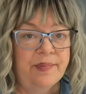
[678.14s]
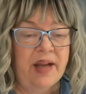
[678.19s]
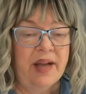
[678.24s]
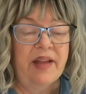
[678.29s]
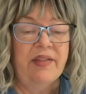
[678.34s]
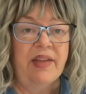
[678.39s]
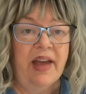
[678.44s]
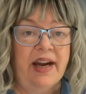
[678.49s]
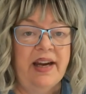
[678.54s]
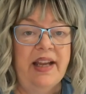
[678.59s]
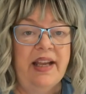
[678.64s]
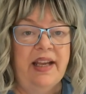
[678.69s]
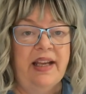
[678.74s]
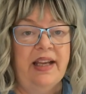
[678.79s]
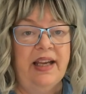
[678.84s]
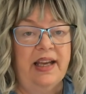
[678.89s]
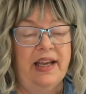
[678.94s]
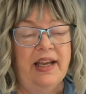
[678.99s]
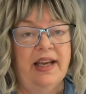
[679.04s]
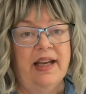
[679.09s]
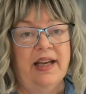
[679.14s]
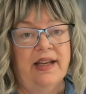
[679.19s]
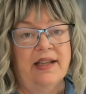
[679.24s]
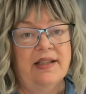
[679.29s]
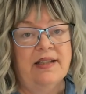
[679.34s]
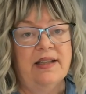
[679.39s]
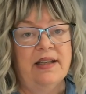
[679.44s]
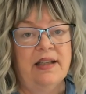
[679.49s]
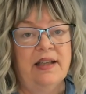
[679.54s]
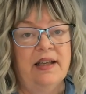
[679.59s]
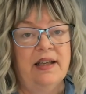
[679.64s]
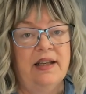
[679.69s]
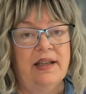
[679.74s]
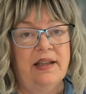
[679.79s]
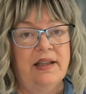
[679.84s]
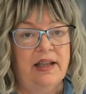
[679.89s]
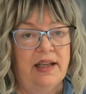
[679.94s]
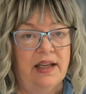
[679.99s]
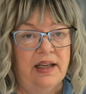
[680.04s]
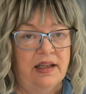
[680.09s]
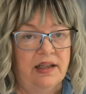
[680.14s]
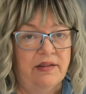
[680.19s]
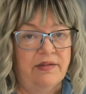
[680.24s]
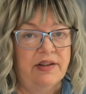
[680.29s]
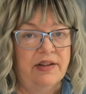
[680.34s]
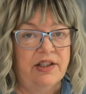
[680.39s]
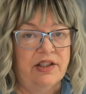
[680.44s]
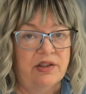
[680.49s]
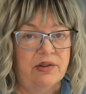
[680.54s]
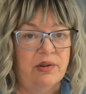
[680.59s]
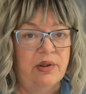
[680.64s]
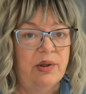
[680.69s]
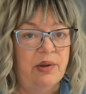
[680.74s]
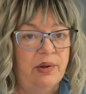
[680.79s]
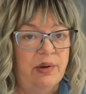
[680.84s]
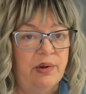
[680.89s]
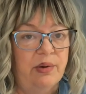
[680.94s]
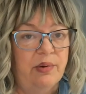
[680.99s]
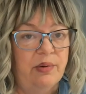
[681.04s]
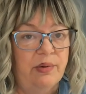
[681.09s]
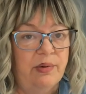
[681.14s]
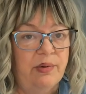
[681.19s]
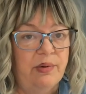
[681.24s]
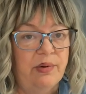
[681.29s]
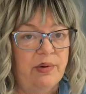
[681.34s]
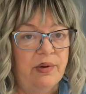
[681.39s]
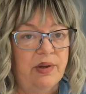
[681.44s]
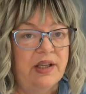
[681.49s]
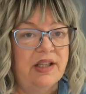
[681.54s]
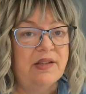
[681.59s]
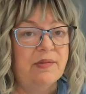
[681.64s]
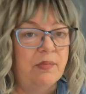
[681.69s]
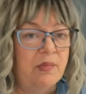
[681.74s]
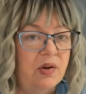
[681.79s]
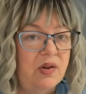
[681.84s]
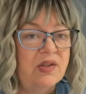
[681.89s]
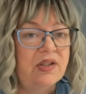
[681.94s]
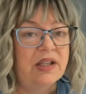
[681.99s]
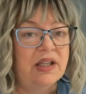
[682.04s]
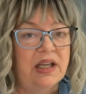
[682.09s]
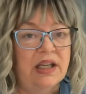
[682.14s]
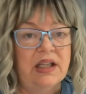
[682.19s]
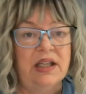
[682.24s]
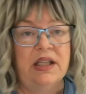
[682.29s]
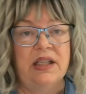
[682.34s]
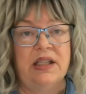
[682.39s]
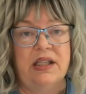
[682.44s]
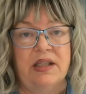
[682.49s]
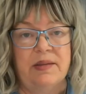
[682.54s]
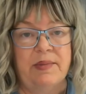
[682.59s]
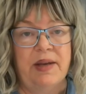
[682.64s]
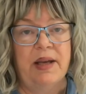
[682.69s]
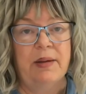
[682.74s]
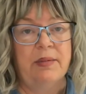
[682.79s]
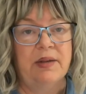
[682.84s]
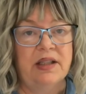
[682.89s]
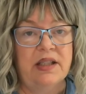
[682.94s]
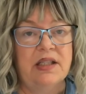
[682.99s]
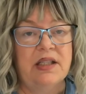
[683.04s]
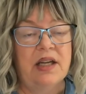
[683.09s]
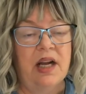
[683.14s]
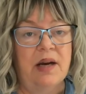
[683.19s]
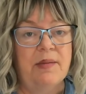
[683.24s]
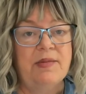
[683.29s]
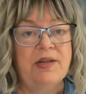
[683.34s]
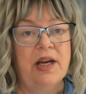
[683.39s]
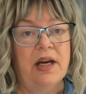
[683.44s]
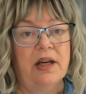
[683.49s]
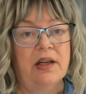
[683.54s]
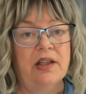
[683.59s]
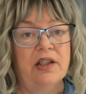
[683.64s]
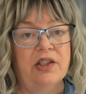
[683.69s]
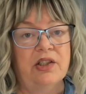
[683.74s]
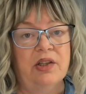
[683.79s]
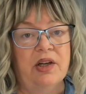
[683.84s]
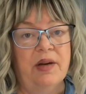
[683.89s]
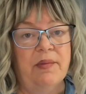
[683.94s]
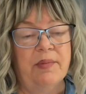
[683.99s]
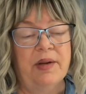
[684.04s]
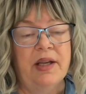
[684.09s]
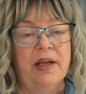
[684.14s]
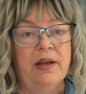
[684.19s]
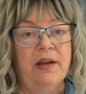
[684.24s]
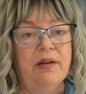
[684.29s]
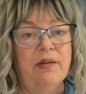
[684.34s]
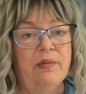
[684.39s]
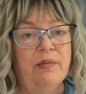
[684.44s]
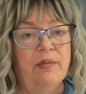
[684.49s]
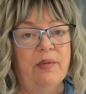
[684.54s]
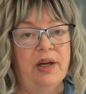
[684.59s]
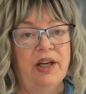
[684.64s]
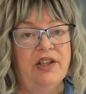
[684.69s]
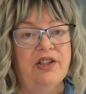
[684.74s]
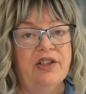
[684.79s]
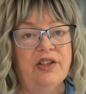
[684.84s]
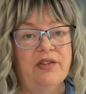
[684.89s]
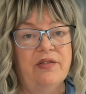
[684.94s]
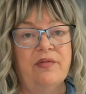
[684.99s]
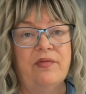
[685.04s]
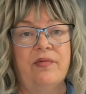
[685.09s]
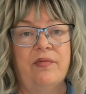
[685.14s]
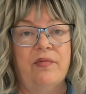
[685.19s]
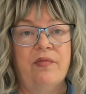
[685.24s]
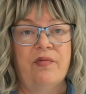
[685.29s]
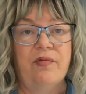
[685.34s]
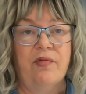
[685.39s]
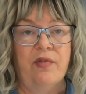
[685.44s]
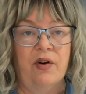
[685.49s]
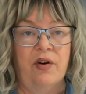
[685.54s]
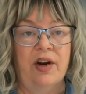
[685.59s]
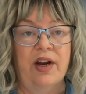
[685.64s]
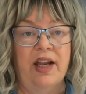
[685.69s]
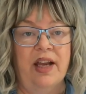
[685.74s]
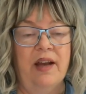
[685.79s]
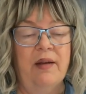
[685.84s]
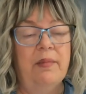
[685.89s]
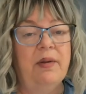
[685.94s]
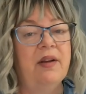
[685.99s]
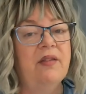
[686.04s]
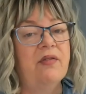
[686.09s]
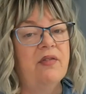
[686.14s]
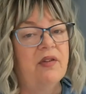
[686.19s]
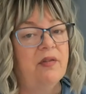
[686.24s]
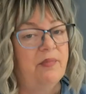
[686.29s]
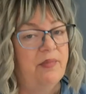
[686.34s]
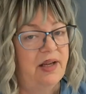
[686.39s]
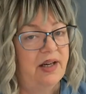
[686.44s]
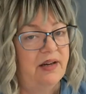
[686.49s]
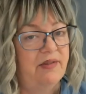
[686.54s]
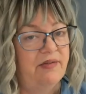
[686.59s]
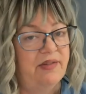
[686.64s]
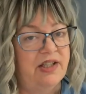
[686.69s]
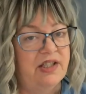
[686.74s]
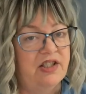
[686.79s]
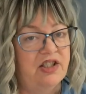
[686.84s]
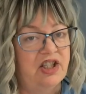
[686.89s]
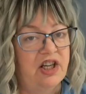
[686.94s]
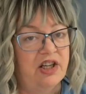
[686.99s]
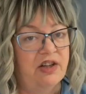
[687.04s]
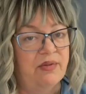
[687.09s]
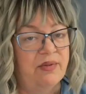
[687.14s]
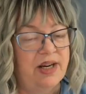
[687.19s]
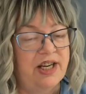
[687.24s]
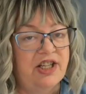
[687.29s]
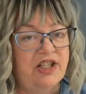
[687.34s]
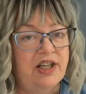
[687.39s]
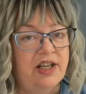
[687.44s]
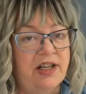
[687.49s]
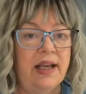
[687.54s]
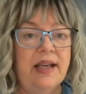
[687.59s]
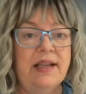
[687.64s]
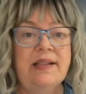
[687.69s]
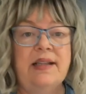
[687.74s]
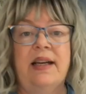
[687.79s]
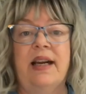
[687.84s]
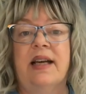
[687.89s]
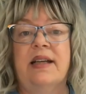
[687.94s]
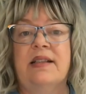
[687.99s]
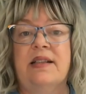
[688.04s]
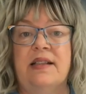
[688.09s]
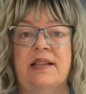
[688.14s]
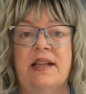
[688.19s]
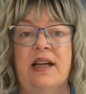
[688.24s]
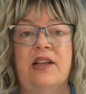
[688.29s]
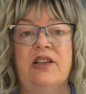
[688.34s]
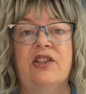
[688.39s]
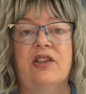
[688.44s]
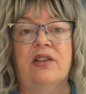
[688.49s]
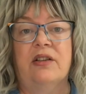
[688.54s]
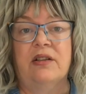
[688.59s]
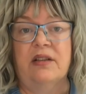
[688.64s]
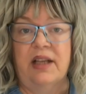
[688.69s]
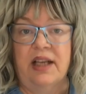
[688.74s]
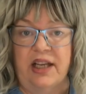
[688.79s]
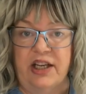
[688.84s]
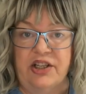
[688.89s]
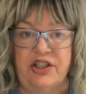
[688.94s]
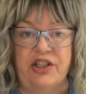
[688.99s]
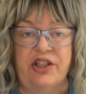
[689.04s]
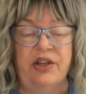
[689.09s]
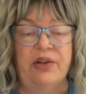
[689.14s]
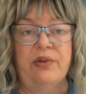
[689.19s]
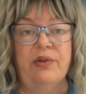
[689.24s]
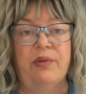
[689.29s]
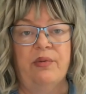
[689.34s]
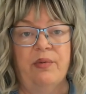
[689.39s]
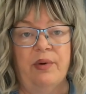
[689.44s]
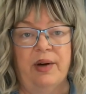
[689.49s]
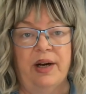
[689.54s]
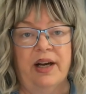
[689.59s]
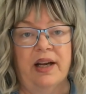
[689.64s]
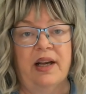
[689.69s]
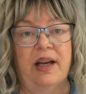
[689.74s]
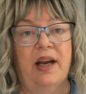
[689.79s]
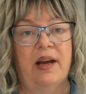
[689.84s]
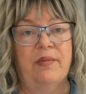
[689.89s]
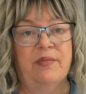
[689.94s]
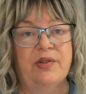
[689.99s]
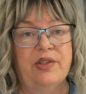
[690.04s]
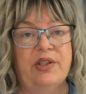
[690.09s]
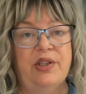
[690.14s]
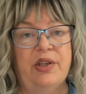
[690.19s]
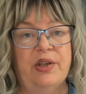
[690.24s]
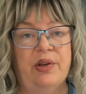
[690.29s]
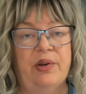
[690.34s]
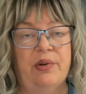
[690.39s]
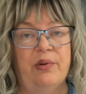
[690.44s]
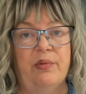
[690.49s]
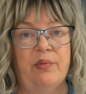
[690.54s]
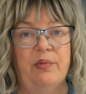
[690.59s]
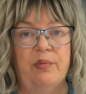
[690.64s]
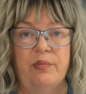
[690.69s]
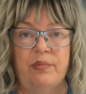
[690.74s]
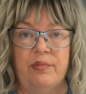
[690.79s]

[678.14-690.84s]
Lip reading: that he is the individual who is most likely to be able to stop Donald Trump, which for him and for men of his generation is an existential issue when it comes to